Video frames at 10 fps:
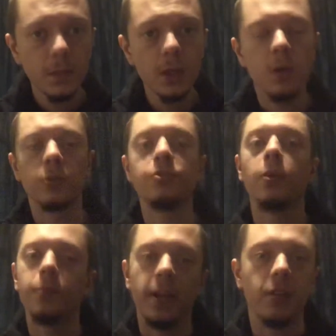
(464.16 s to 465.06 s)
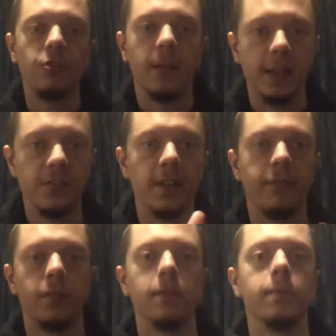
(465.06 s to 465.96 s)
Or stop teaching these
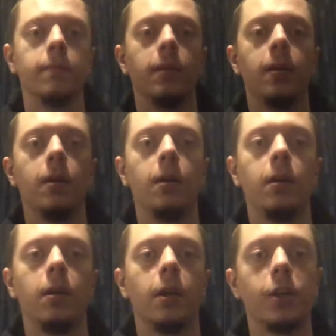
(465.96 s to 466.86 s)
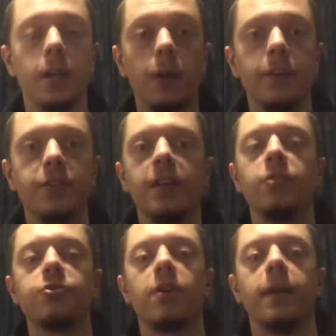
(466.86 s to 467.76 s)
different, you can only teach
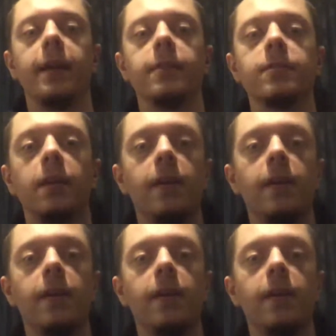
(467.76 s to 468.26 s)
Chinese.